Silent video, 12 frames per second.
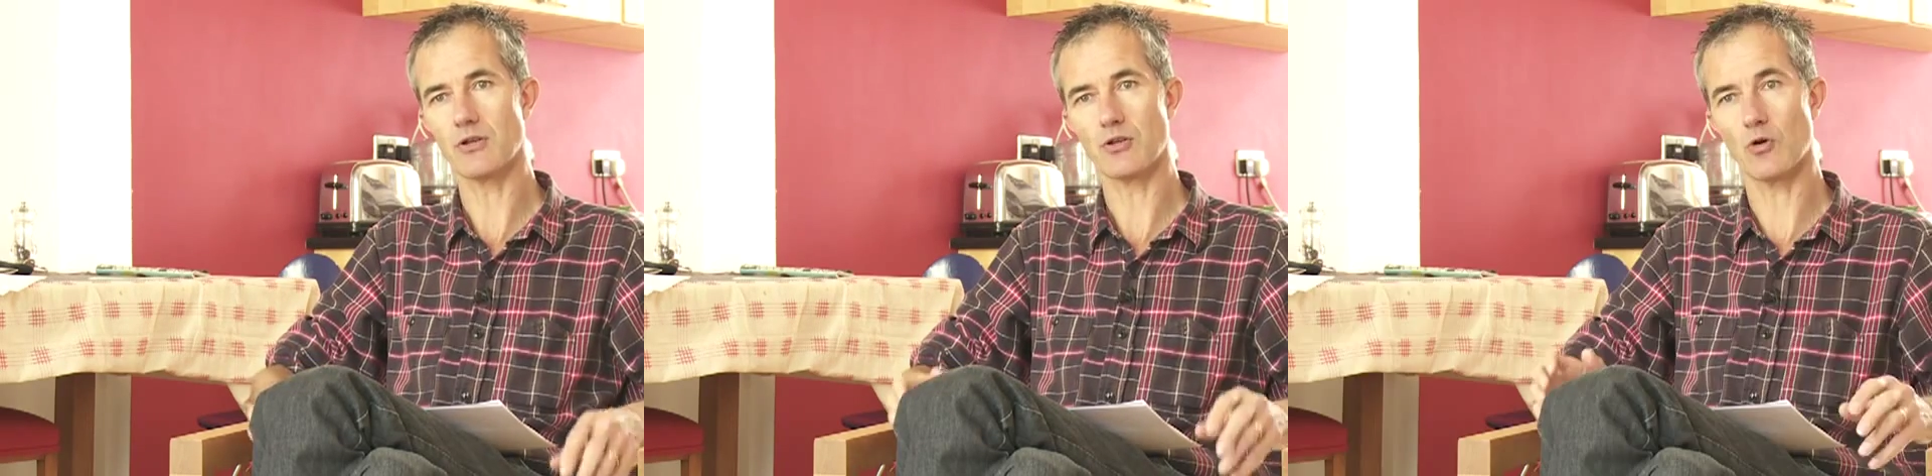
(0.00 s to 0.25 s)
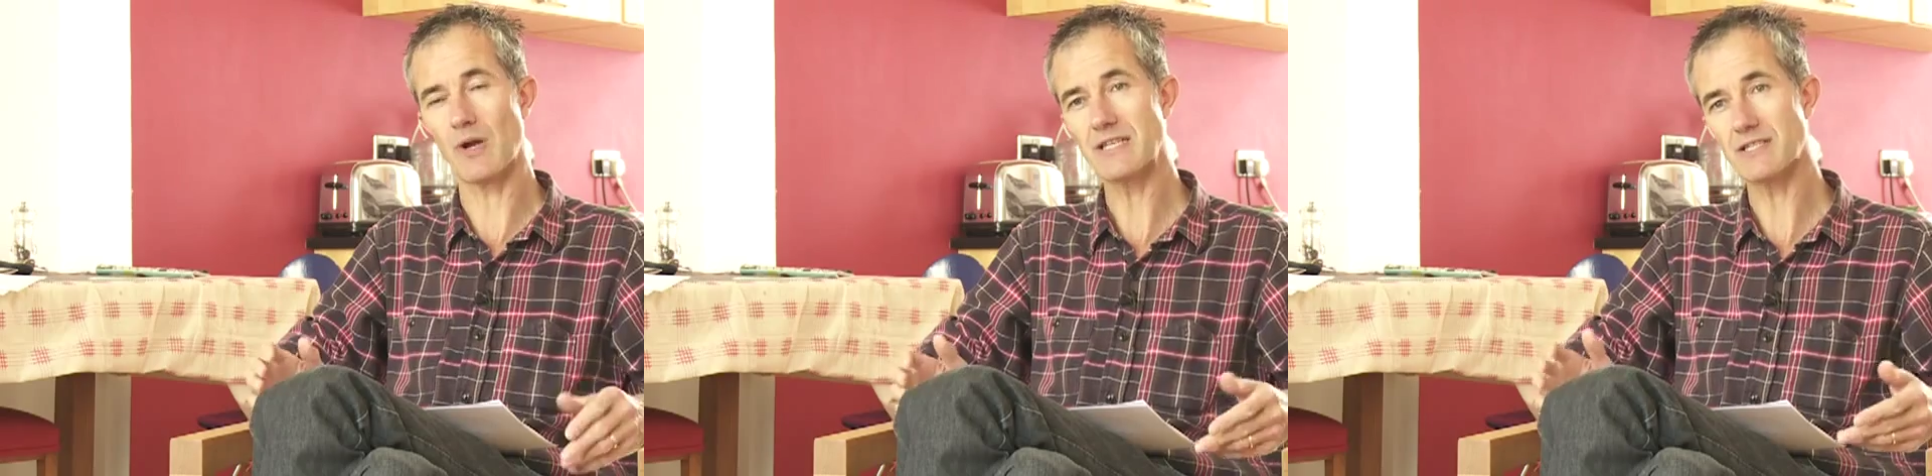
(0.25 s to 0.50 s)
you're
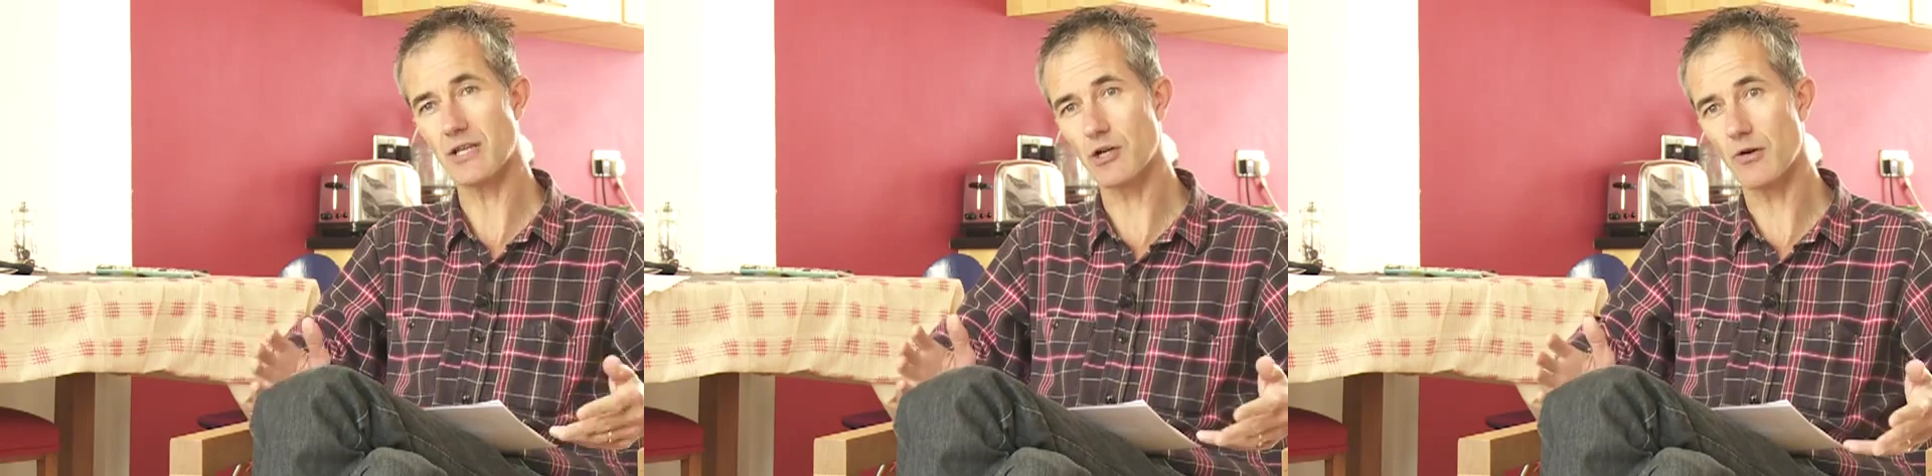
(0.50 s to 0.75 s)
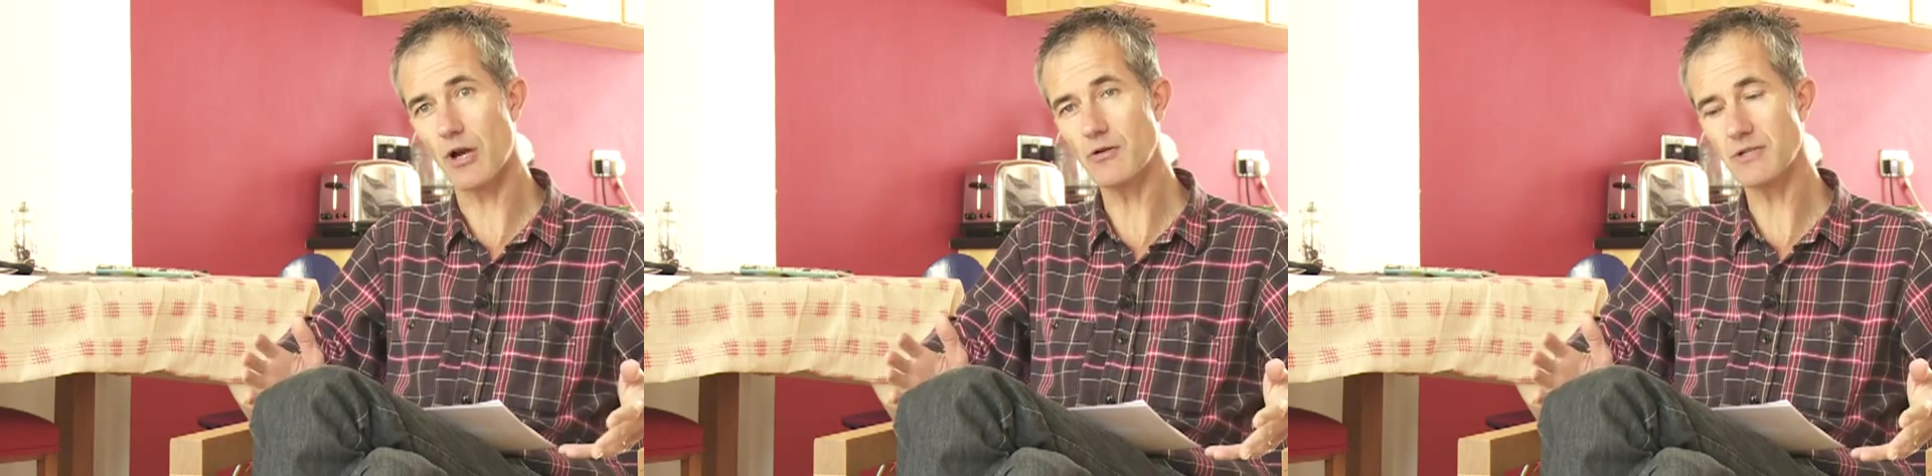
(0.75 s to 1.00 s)
wasting
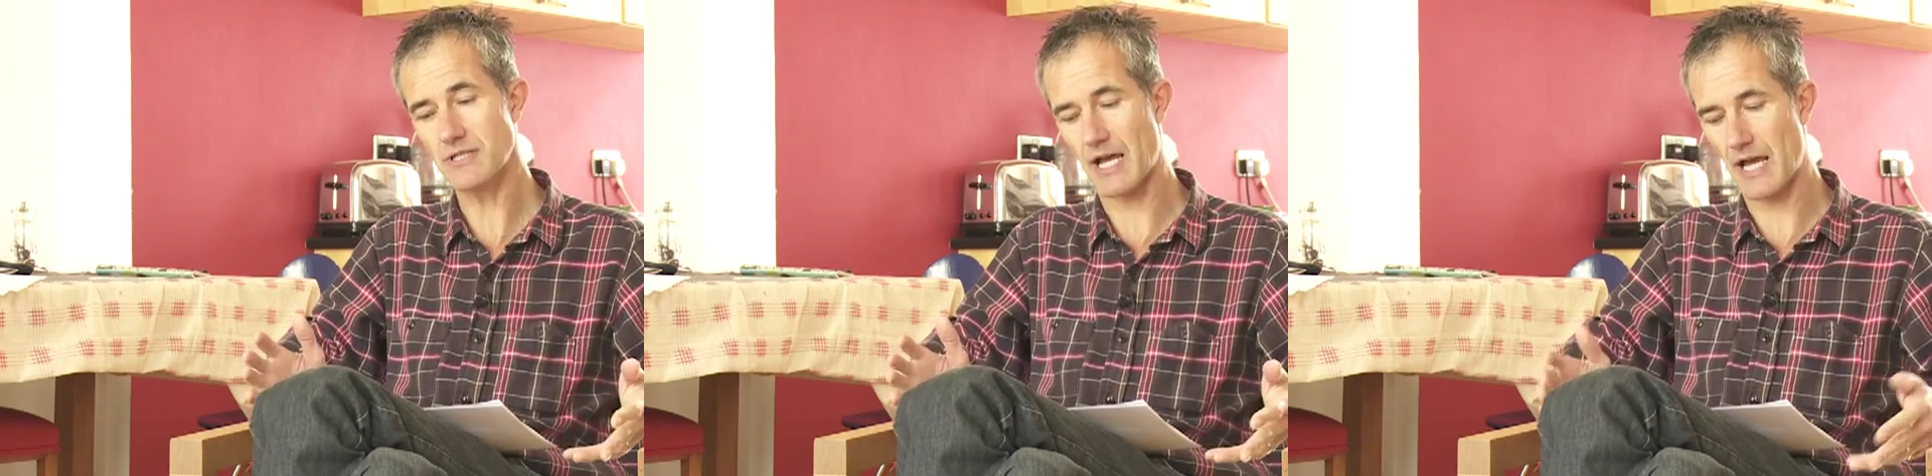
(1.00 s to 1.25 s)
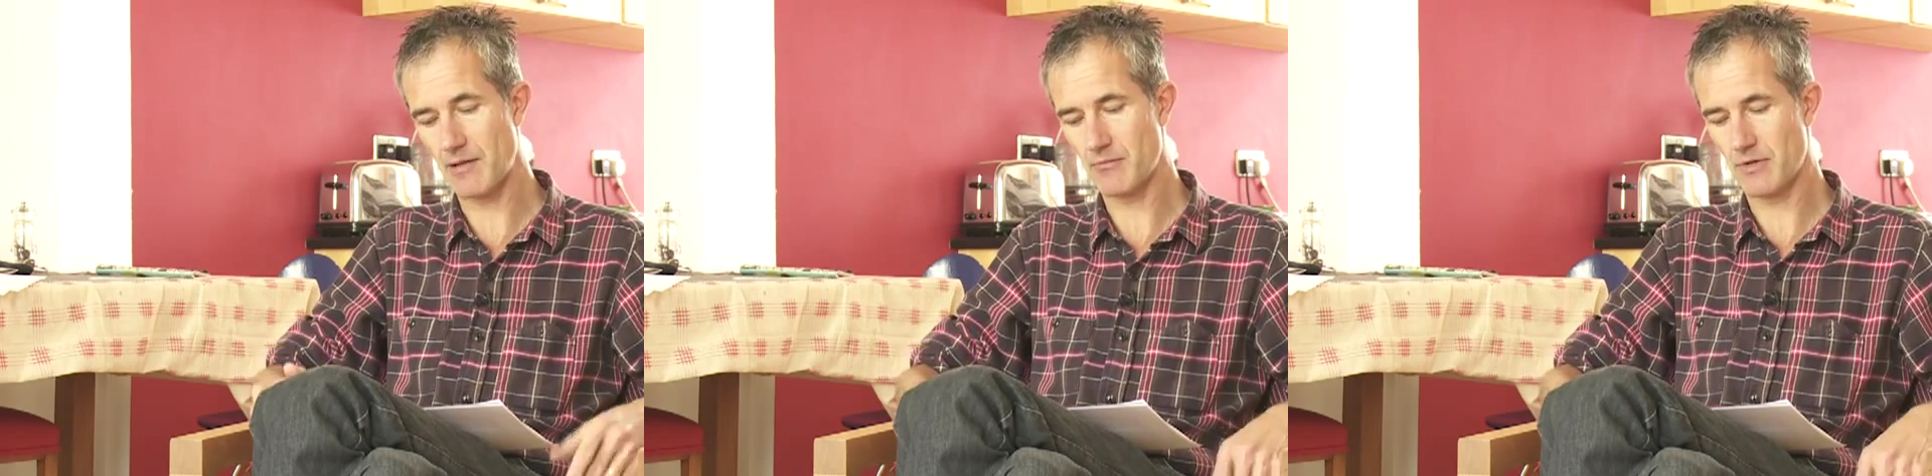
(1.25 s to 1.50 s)
your own
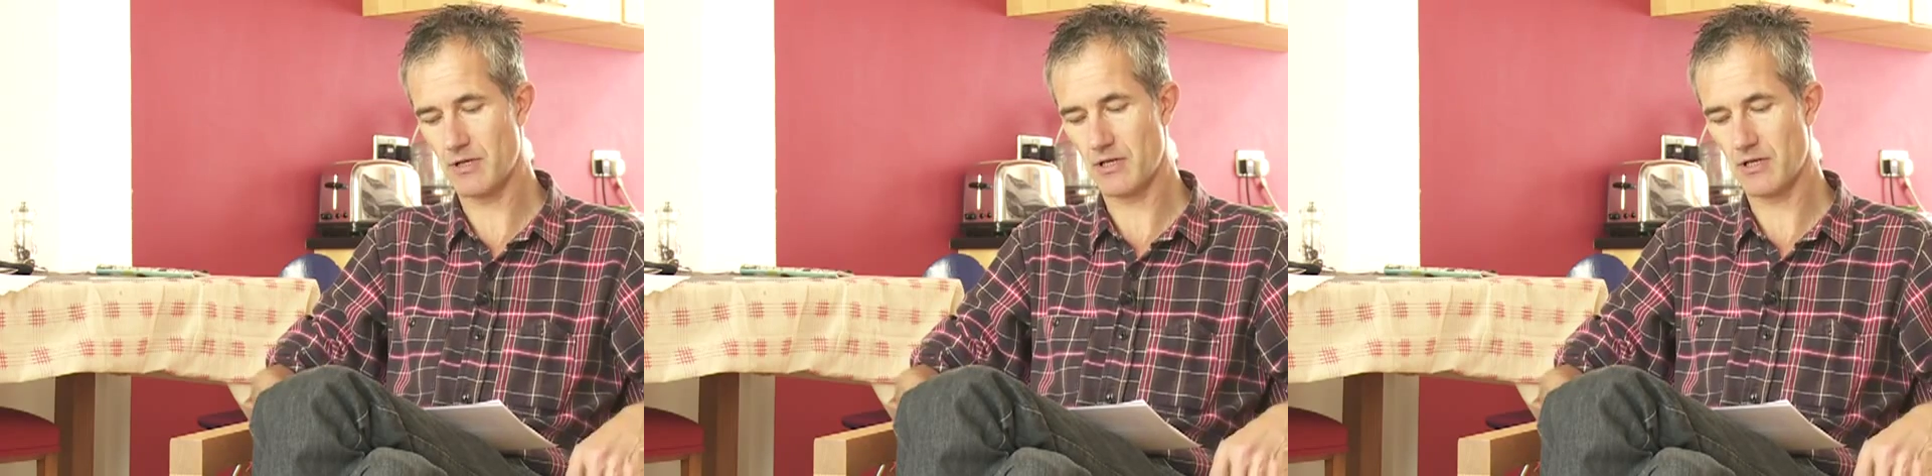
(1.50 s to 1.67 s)
time,